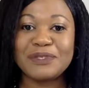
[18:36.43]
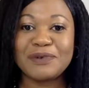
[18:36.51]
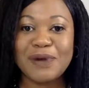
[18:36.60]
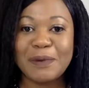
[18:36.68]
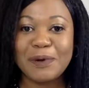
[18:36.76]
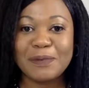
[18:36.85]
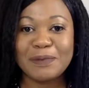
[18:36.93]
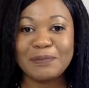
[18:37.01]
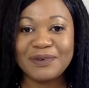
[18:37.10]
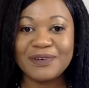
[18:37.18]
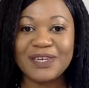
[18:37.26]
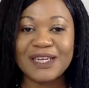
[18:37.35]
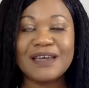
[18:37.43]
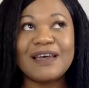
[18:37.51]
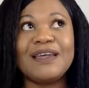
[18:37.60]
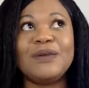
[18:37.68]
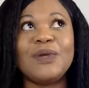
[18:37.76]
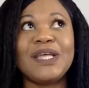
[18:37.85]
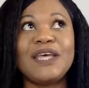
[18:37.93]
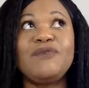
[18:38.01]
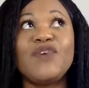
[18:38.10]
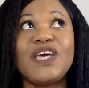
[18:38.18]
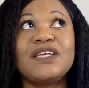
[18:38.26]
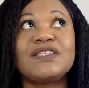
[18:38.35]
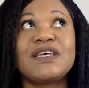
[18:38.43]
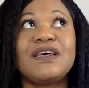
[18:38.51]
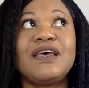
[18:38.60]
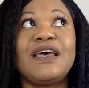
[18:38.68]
To wrap up the book, I will give it